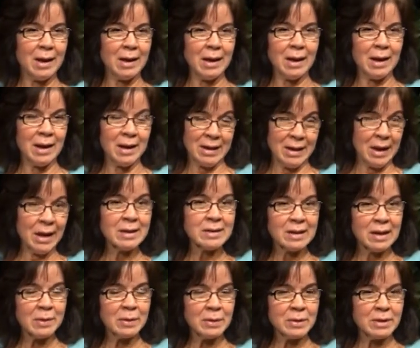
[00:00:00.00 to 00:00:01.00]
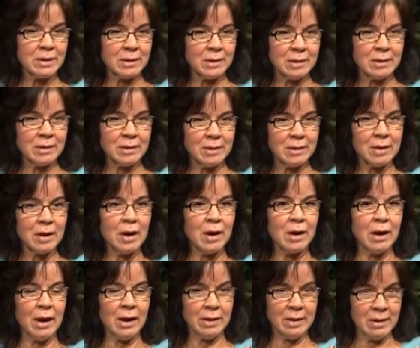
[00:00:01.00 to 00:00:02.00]
I guess I was
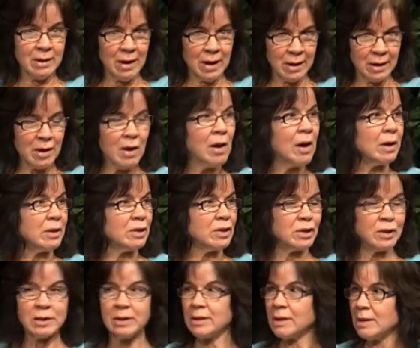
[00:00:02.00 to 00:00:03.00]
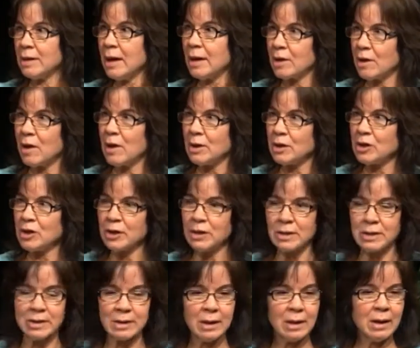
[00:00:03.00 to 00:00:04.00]
not
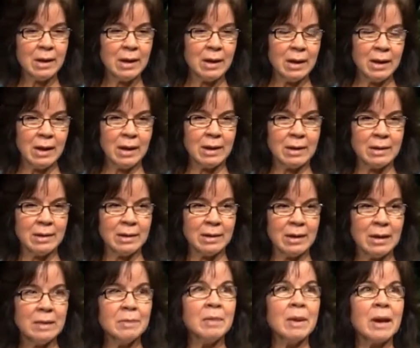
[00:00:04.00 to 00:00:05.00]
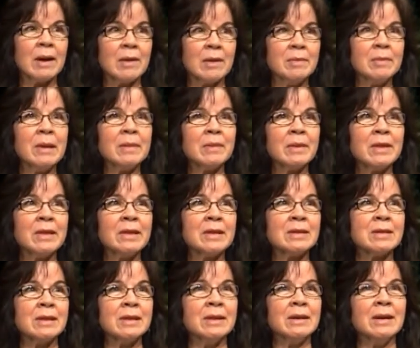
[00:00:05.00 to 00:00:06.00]
conscious, and but I remember
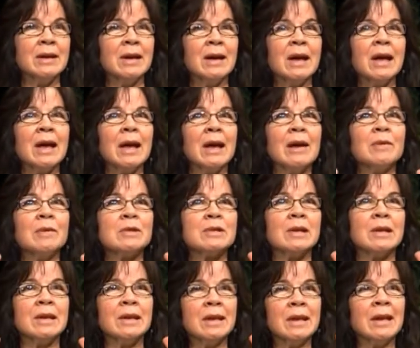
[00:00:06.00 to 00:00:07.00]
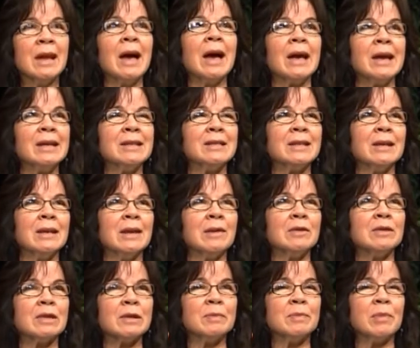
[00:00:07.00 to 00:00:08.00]
this. It was a light. It
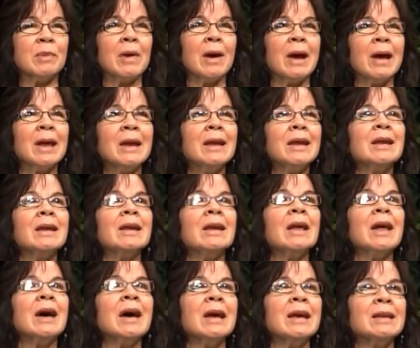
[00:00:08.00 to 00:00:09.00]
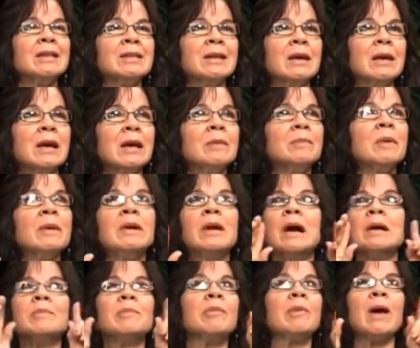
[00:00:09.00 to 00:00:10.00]
was a bright light, but
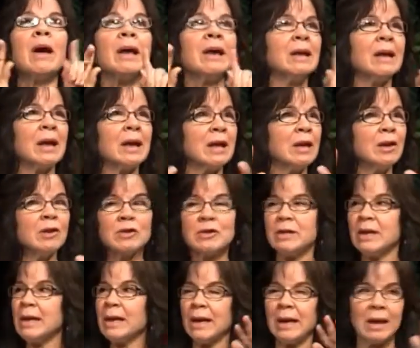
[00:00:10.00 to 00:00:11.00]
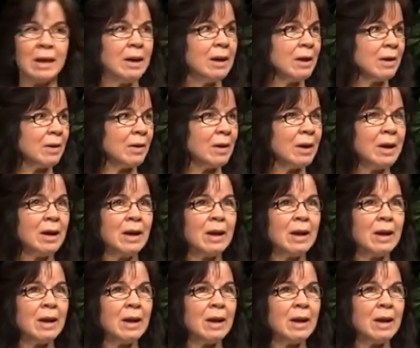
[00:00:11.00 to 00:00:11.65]
not bright like you're seeing here.